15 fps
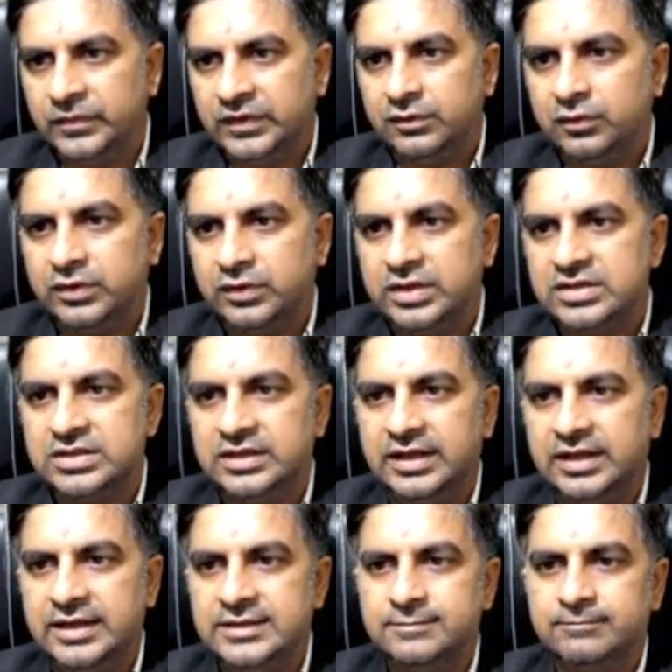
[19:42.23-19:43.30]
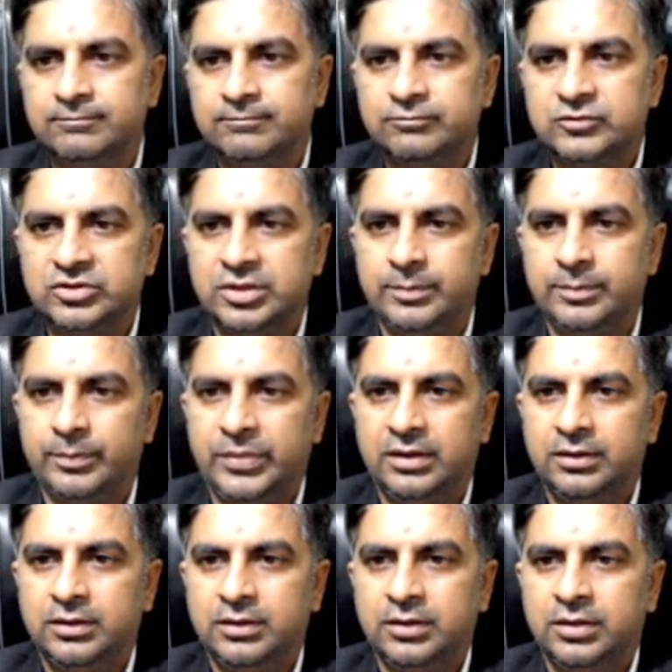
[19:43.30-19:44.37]
You can see guys,
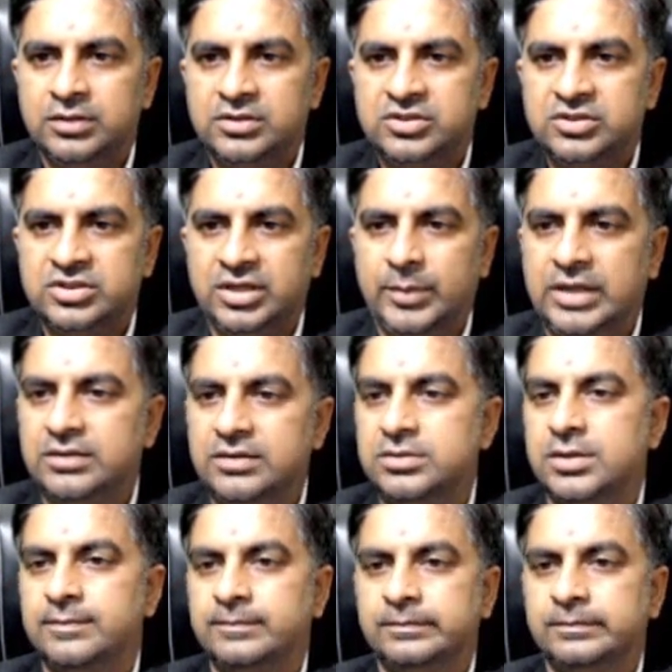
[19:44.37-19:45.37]
same answer.